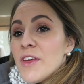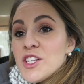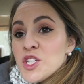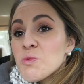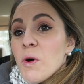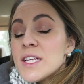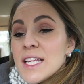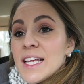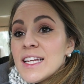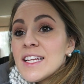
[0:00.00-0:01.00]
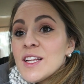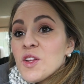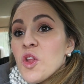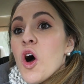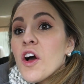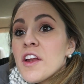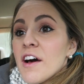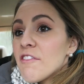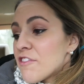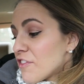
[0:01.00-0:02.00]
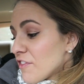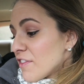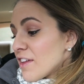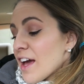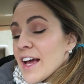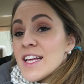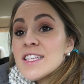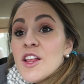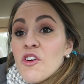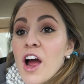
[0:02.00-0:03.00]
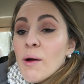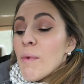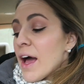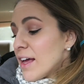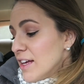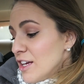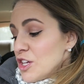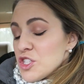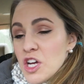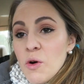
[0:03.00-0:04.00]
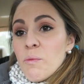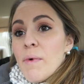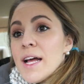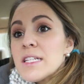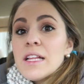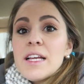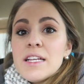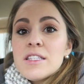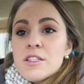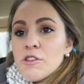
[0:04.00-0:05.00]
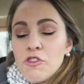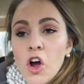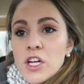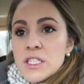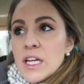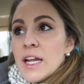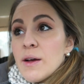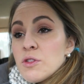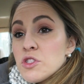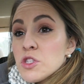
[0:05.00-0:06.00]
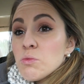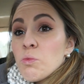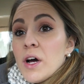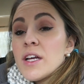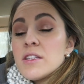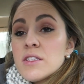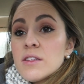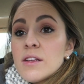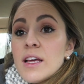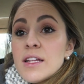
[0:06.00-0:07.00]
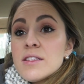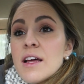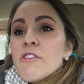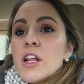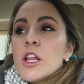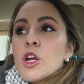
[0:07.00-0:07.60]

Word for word: it just wasn't long enough, I guess, in the crock pot. So mine at least defrosted. It's definitely a